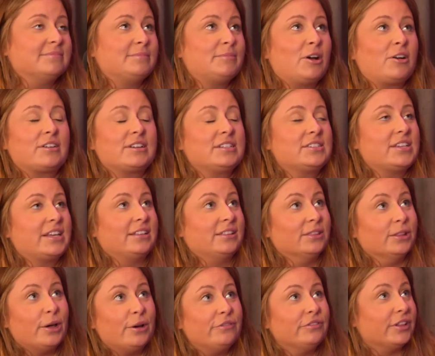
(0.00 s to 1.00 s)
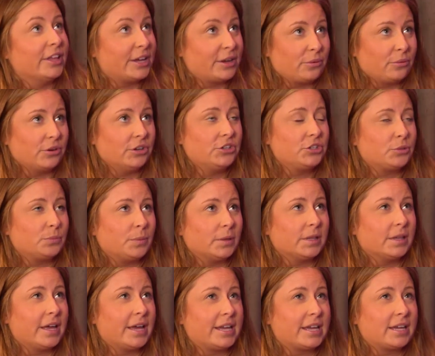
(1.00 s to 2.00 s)
I'm not going to say love language,
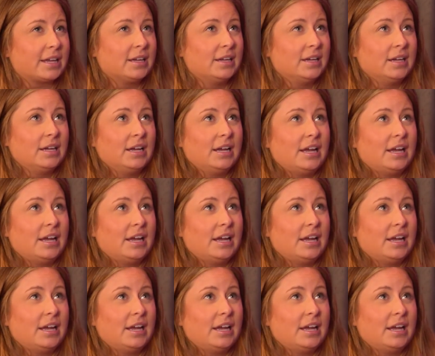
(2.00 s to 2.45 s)
but like,